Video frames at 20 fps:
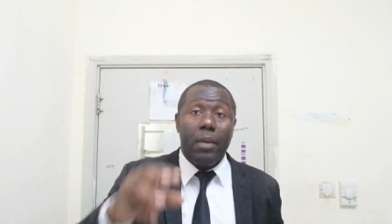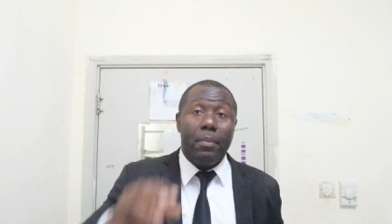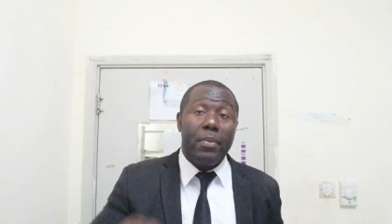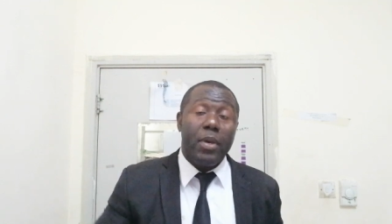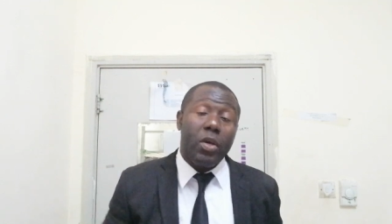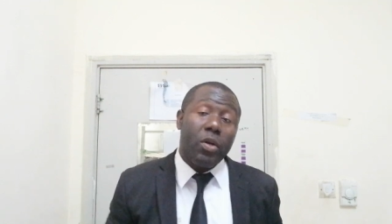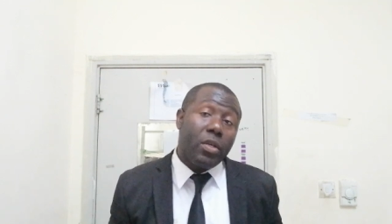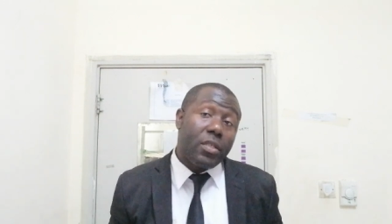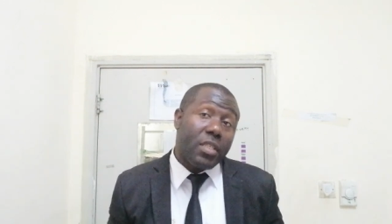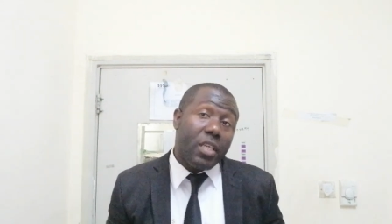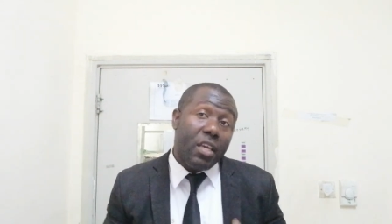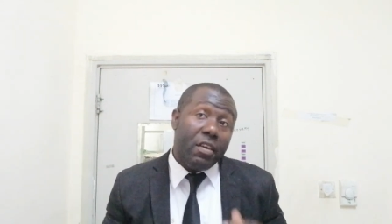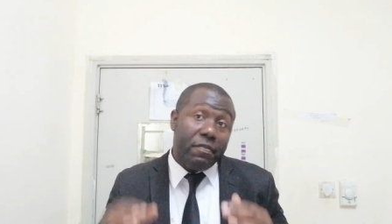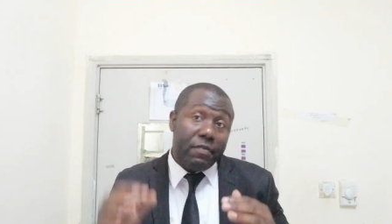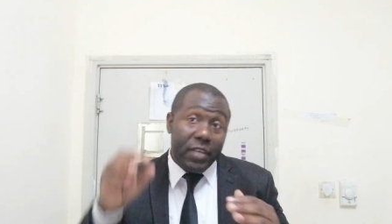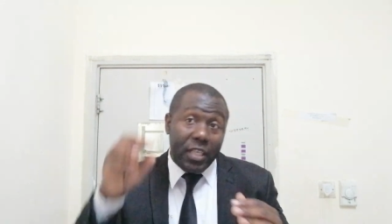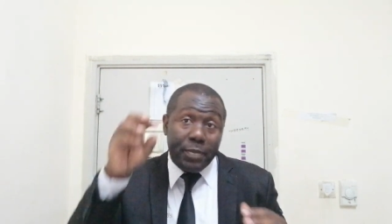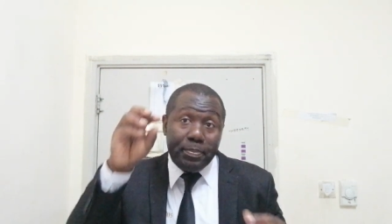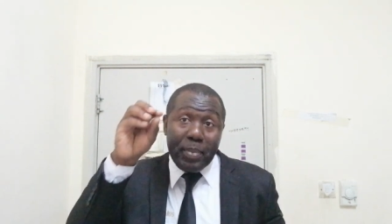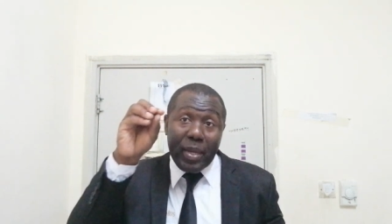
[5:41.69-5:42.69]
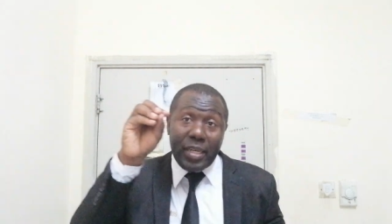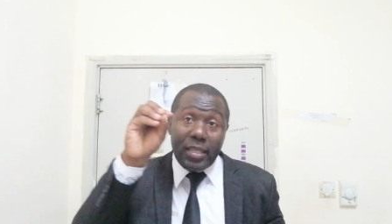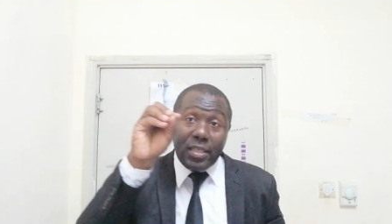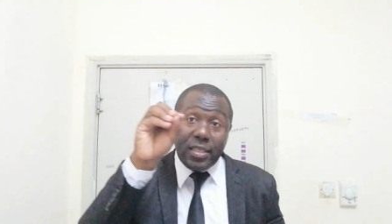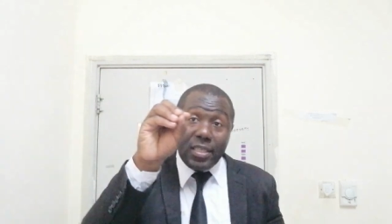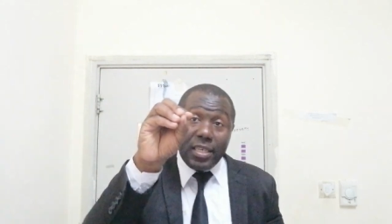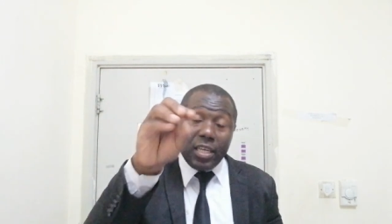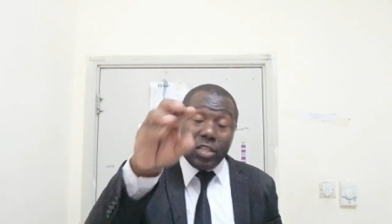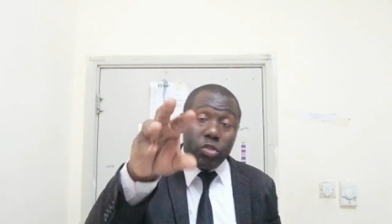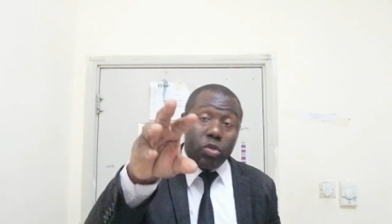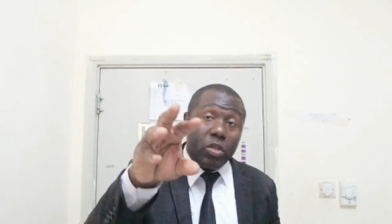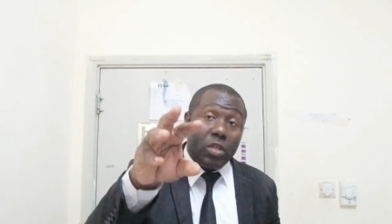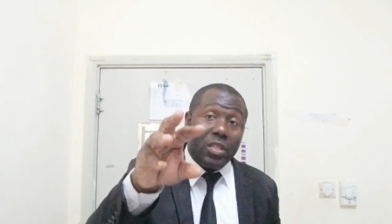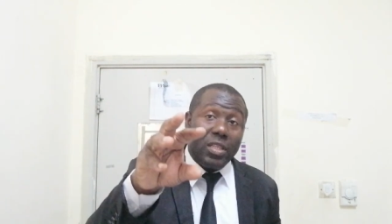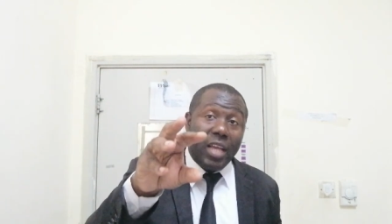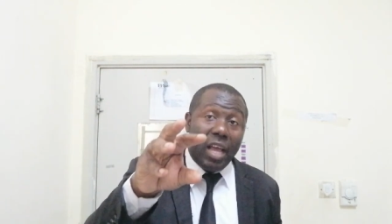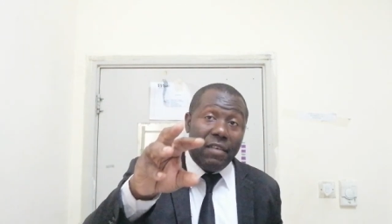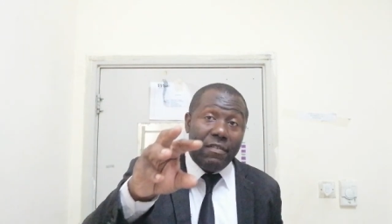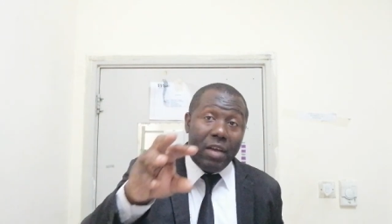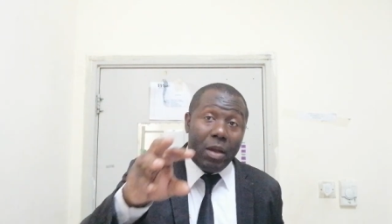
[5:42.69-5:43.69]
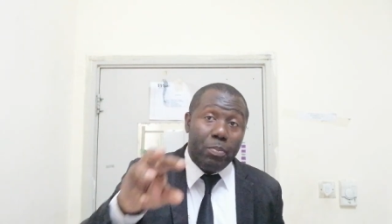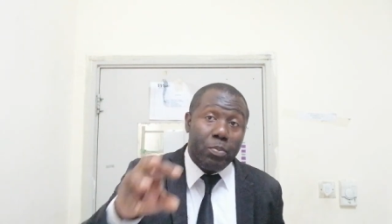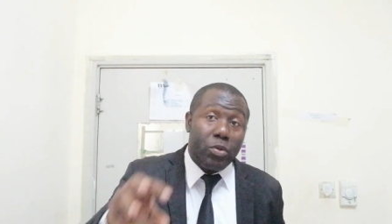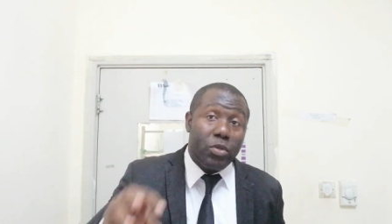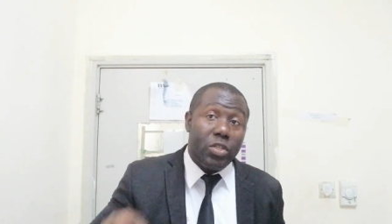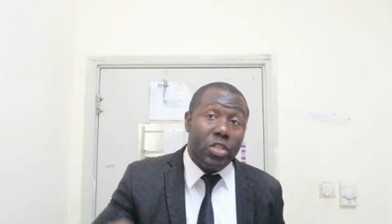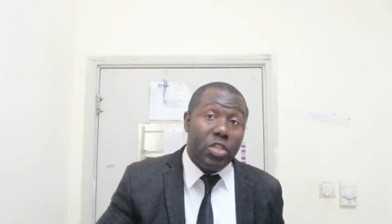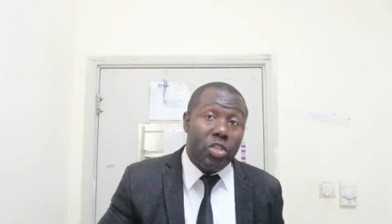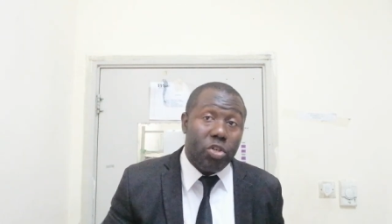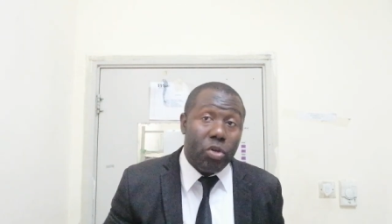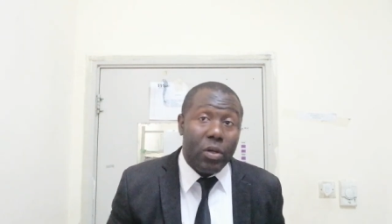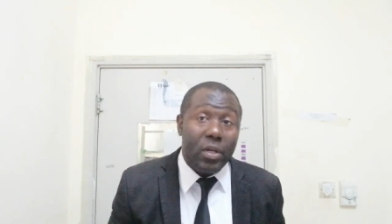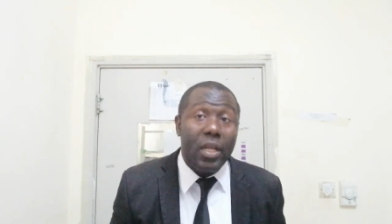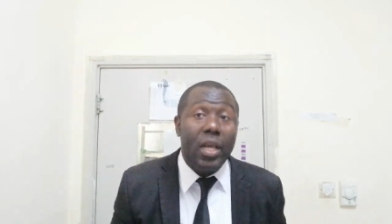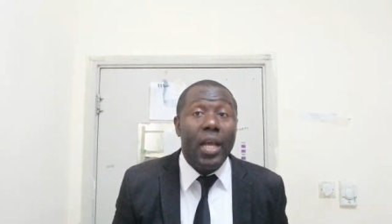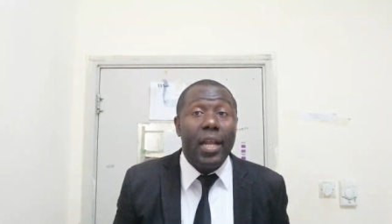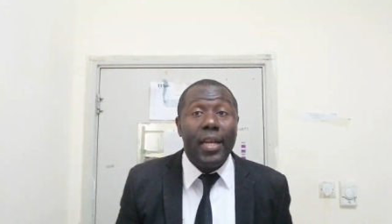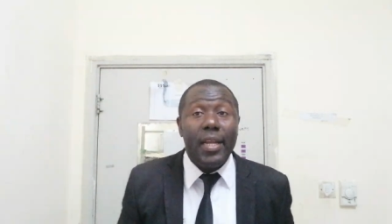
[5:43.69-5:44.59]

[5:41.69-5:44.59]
Because if it penetrates to the driver position,